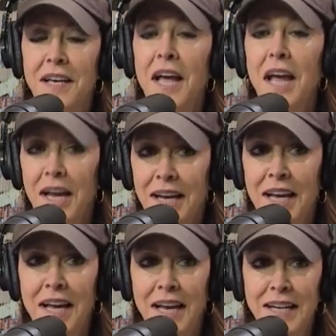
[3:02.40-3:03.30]
a ghost the whole,
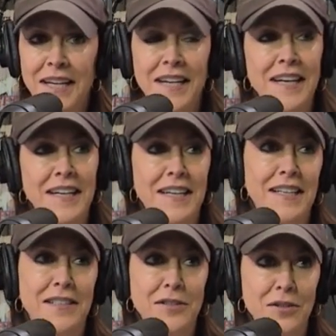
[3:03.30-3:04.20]
who's dead the whole time.
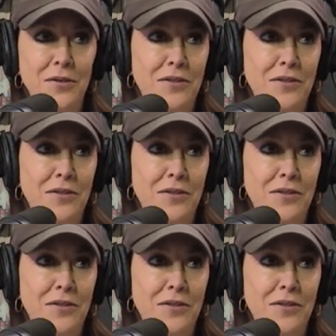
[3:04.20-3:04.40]
It's a dude